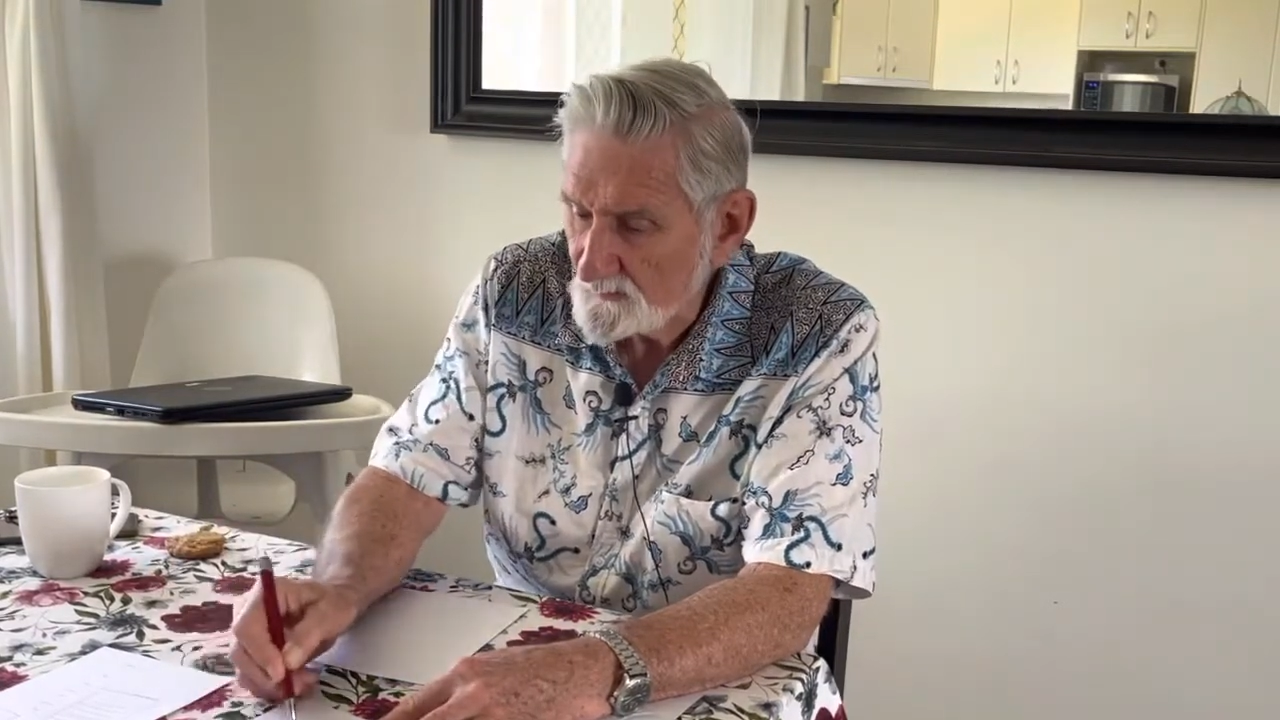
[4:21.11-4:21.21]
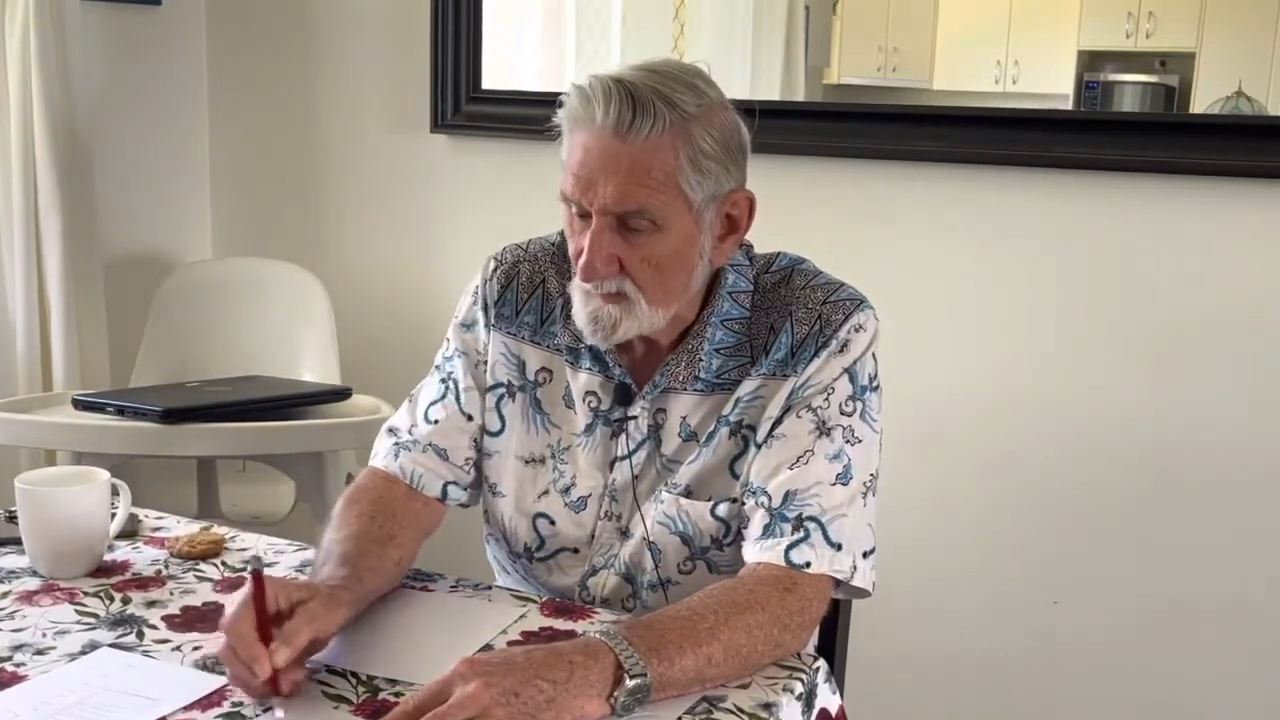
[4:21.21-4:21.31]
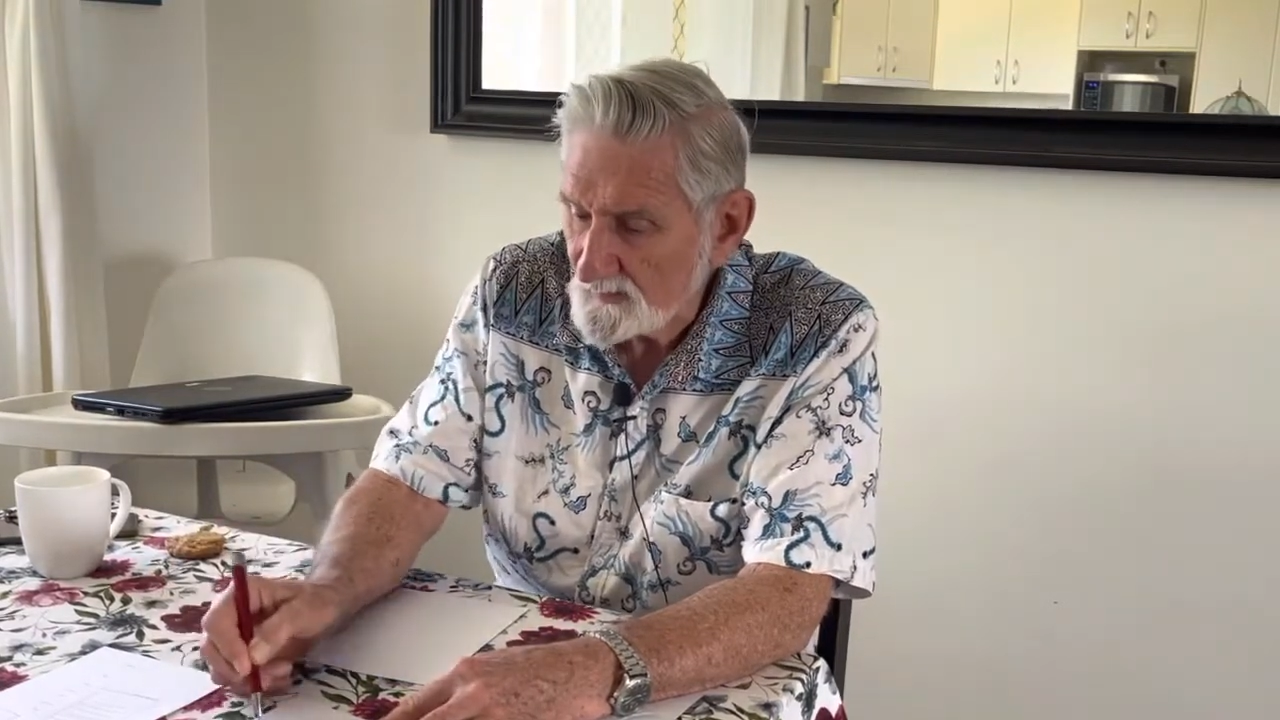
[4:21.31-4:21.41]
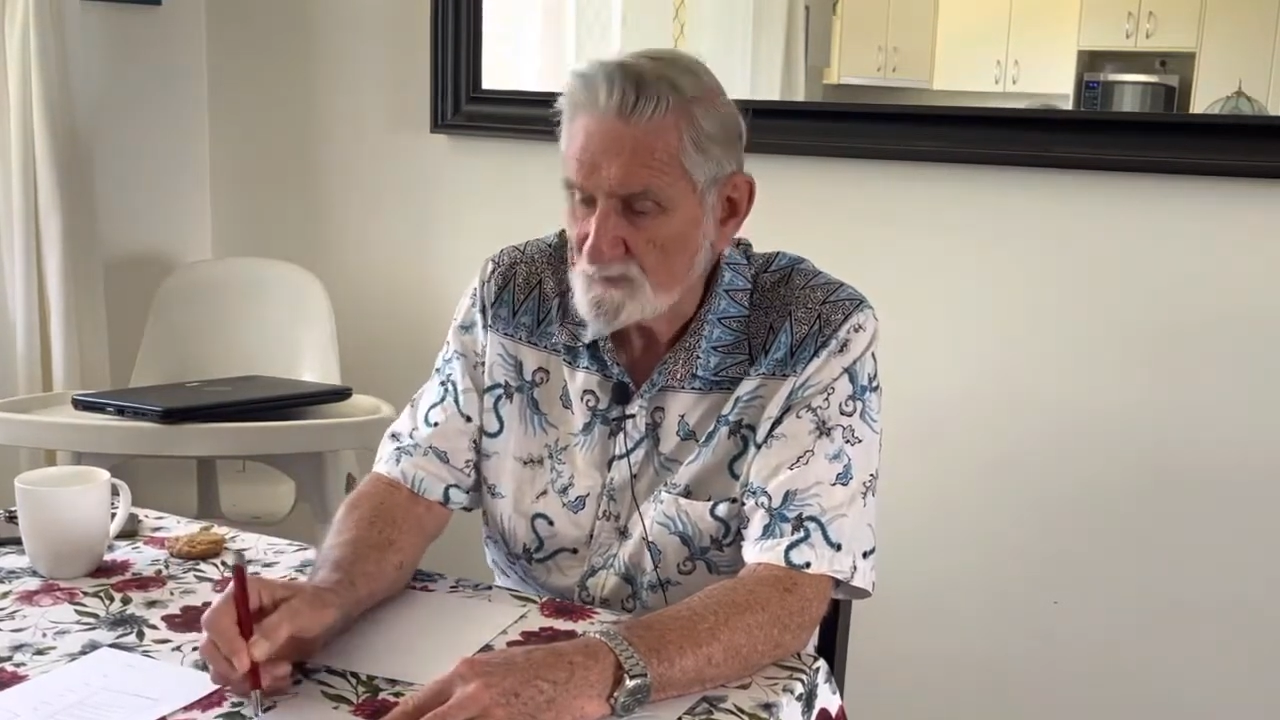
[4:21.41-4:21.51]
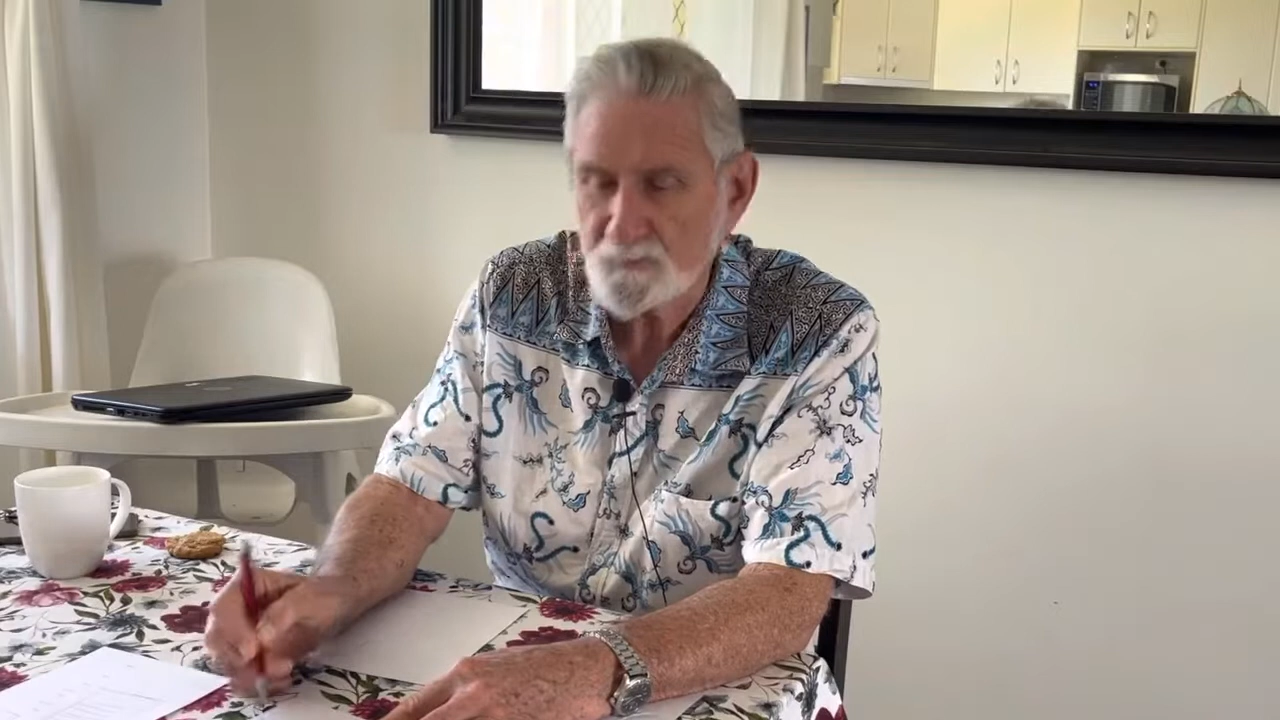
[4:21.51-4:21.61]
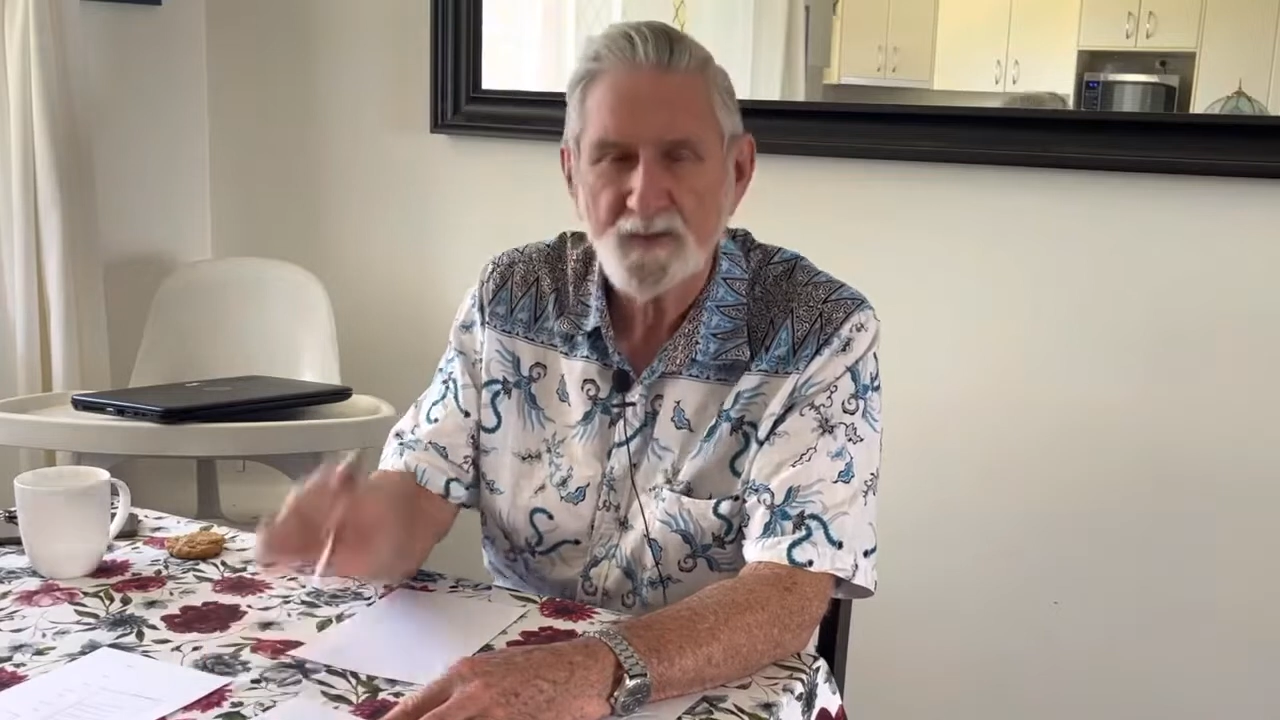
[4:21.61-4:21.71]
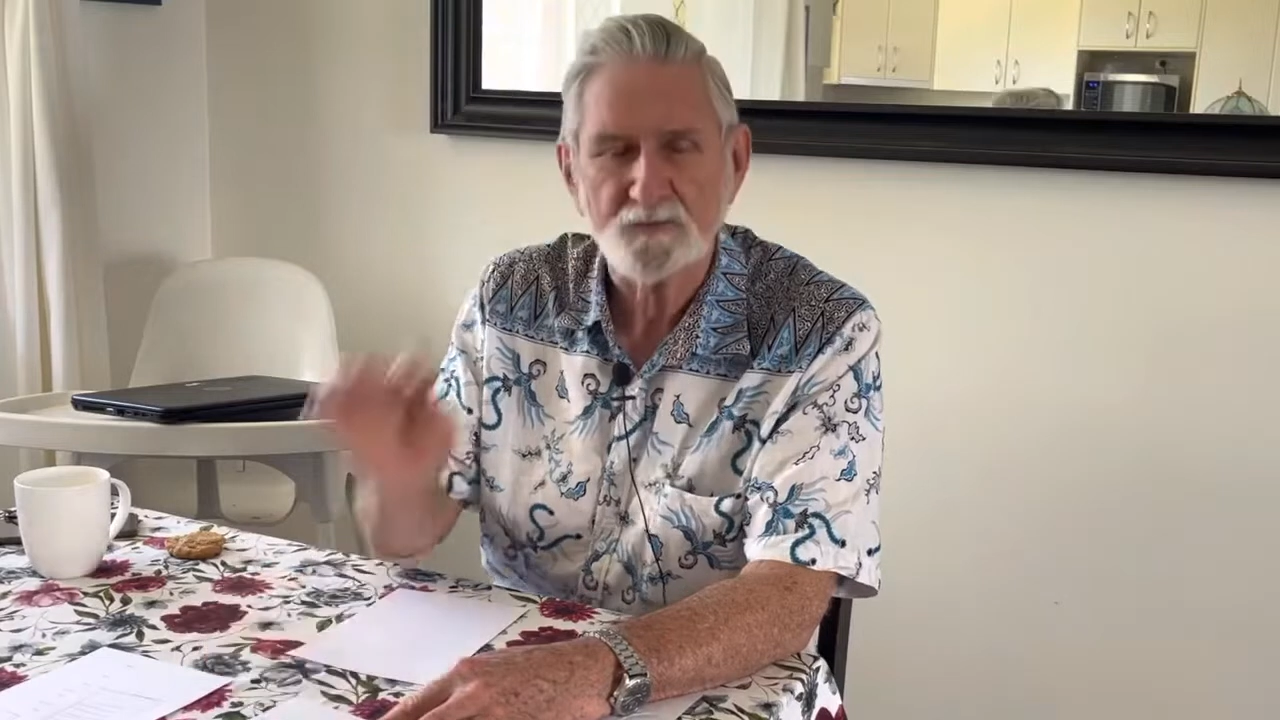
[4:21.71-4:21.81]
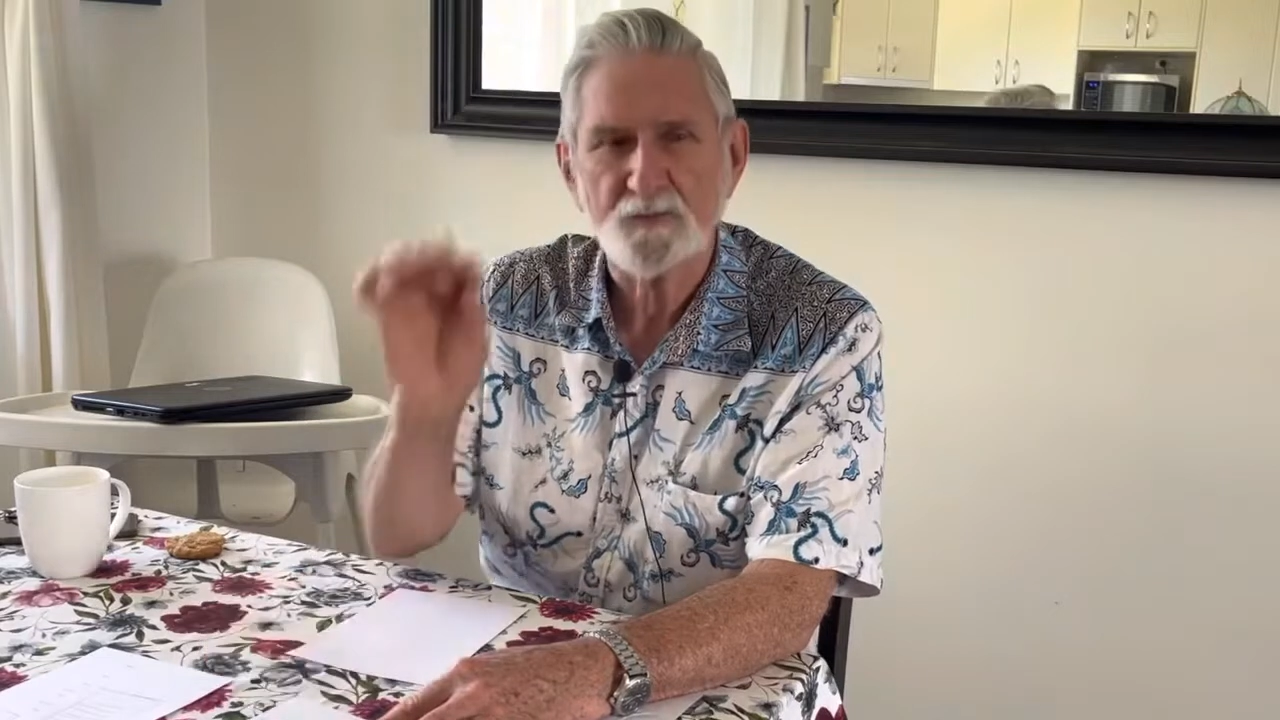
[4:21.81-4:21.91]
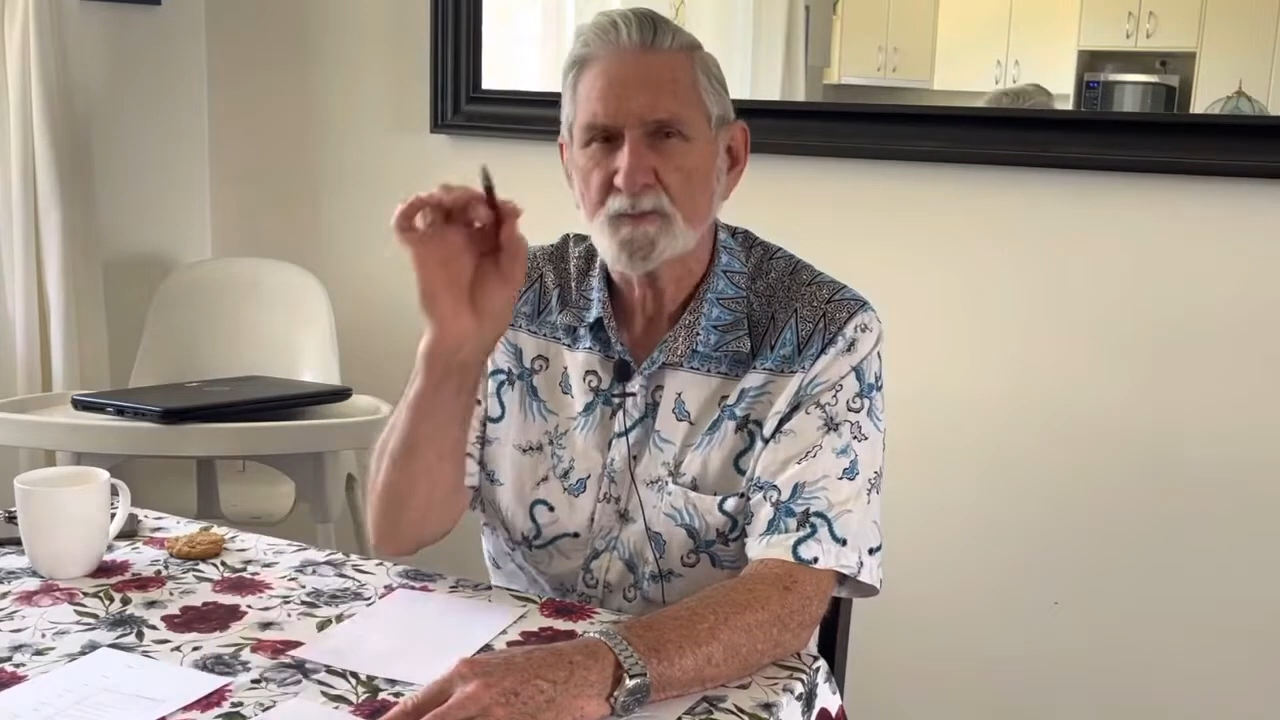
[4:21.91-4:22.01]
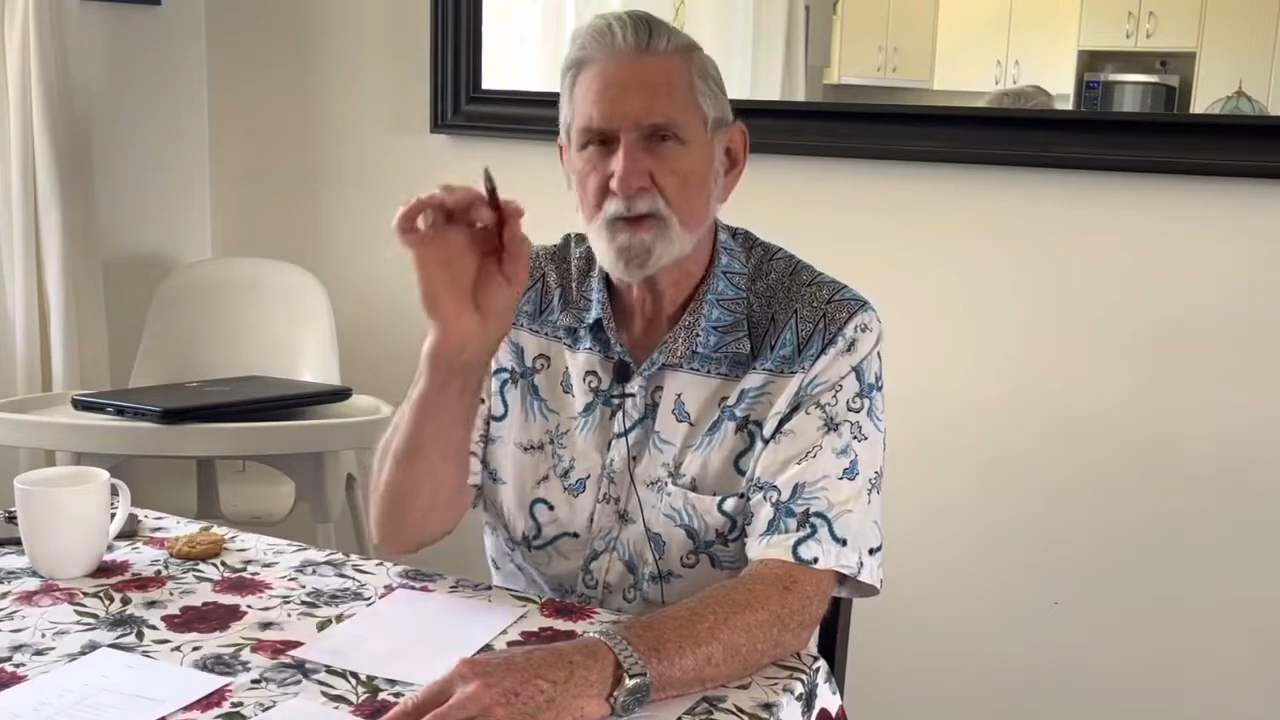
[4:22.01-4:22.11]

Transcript: village B from a